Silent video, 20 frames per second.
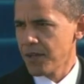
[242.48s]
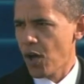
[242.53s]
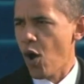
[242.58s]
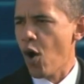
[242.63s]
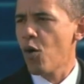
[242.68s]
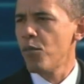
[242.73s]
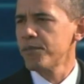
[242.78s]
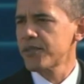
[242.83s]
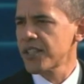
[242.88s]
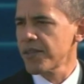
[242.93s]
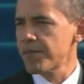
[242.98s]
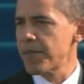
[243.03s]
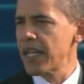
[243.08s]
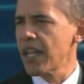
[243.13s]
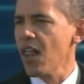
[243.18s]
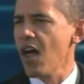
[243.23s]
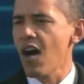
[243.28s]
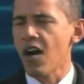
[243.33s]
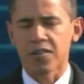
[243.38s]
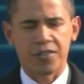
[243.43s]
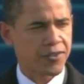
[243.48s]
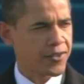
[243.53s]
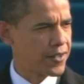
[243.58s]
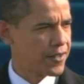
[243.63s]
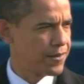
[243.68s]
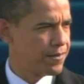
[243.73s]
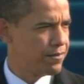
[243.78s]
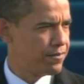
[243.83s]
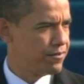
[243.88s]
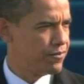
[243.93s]
Homes have been
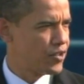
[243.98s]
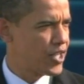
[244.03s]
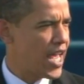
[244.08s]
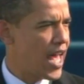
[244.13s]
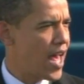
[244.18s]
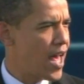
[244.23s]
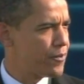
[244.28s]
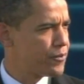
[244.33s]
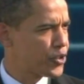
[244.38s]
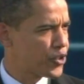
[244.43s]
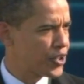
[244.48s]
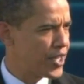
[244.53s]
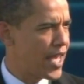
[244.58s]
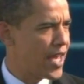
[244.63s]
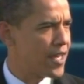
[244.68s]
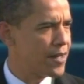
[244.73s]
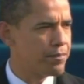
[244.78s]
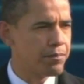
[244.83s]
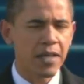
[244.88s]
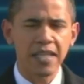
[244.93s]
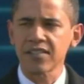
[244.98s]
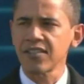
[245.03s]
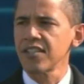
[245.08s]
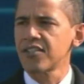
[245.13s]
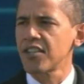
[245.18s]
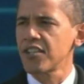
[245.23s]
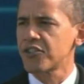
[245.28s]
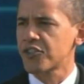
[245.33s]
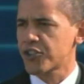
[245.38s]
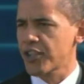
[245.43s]
lost, jobs shed,
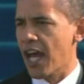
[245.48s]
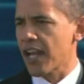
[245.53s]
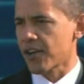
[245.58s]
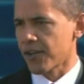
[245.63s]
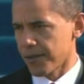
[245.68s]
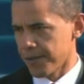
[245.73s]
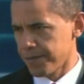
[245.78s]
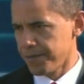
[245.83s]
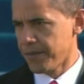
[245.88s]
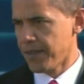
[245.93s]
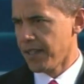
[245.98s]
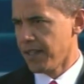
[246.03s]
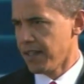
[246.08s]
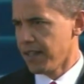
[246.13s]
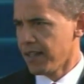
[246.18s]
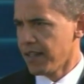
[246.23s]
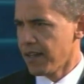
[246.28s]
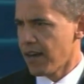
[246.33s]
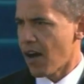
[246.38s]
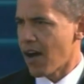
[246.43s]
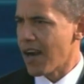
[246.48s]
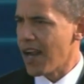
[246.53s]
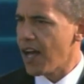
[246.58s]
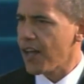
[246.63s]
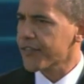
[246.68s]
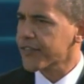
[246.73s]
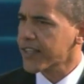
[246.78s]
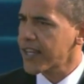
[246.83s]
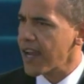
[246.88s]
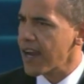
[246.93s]
businesses shuttered. Our
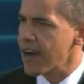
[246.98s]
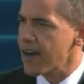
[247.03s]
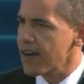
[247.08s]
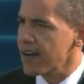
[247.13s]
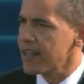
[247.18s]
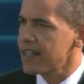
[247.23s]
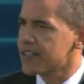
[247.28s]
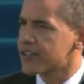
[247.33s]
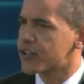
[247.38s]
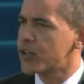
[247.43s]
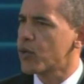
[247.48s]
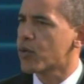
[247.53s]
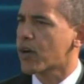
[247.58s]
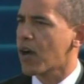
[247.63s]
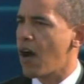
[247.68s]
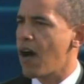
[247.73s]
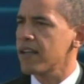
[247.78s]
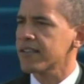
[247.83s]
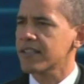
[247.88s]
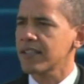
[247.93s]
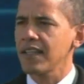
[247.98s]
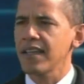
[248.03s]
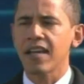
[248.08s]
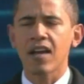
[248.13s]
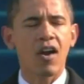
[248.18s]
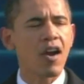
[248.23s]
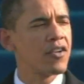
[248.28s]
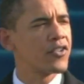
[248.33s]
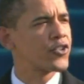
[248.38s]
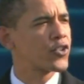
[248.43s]
health care is too
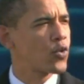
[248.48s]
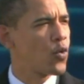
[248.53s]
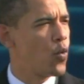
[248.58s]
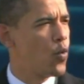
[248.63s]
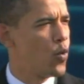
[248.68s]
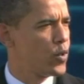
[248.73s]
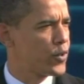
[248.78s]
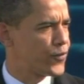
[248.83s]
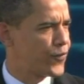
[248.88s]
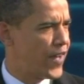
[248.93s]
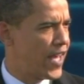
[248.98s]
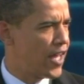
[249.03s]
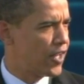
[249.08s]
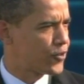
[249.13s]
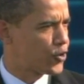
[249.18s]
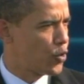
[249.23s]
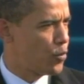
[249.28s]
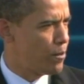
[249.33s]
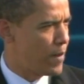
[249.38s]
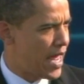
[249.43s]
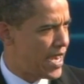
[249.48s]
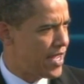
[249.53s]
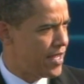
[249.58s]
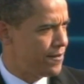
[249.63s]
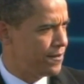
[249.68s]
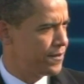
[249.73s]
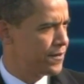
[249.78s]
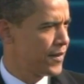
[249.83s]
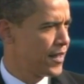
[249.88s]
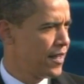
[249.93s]
costly, our schools fail too
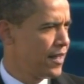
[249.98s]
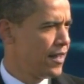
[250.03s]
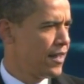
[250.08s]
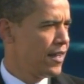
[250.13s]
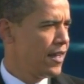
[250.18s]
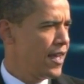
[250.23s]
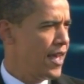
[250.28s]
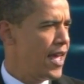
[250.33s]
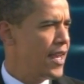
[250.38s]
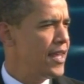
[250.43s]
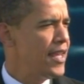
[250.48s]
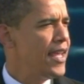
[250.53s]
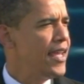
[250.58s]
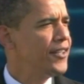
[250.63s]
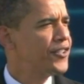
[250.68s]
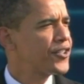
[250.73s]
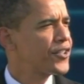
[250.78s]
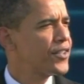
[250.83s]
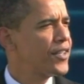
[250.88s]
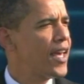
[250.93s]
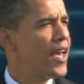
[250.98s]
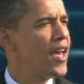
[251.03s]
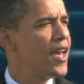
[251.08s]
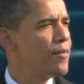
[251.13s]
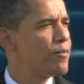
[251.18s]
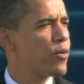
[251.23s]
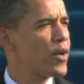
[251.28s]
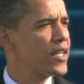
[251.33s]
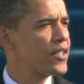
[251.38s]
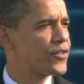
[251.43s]
many, and each
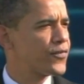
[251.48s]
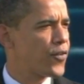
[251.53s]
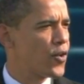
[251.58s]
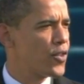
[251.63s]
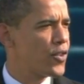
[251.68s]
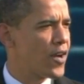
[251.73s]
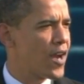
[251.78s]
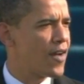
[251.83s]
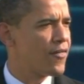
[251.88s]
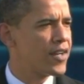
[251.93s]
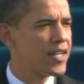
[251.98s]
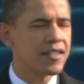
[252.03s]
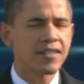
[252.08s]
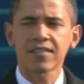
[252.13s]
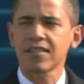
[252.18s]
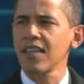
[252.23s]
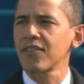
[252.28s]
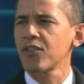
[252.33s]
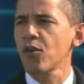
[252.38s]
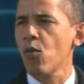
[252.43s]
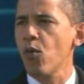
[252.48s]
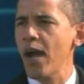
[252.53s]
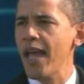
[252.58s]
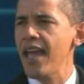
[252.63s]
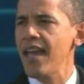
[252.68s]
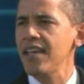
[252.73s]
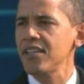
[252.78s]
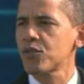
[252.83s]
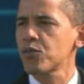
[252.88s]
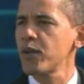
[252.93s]
day brings further evidence that the
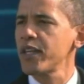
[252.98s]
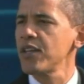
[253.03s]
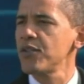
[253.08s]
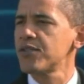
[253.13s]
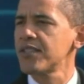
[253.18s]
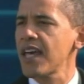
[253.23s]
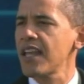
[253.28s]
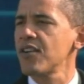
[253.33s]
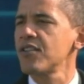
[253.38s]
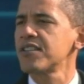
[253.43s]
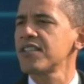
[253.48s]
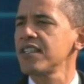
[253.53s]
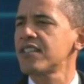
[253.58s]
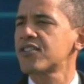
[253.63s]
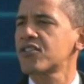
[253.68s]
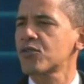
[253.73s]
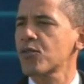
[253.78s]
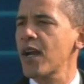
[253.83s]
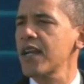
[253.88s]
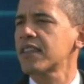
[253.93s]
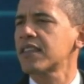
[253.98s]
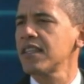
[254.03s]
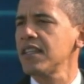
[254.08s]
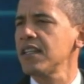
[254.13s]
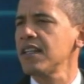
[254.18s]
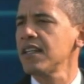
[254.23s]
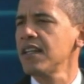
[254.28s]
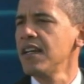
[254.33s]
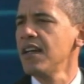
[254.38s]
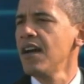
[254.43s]
ways we use energy
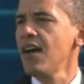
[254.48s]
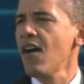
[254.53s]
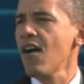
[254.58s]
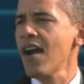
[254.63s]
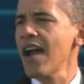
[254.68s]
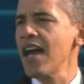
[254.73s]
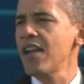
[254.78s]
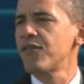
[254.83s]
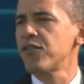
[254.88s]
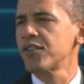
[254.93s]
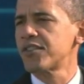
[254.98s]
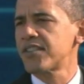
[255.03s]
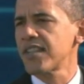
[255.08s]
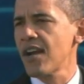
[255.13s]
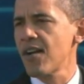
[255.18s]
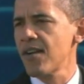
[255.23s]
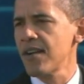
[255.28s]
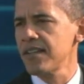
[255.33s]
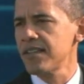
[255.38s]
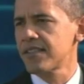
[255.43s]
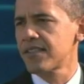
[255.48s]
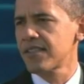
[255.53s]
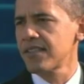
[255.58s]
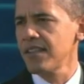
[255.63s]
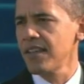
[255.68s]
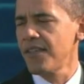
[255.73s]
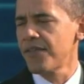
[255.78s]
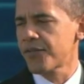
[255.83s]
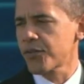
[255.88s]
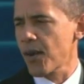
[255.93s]
strengthen our
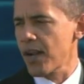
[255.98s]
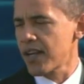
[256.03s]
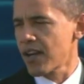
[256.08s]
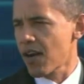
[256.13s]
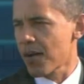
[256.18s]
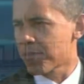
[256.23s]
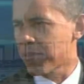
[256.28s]
adversaries and threaten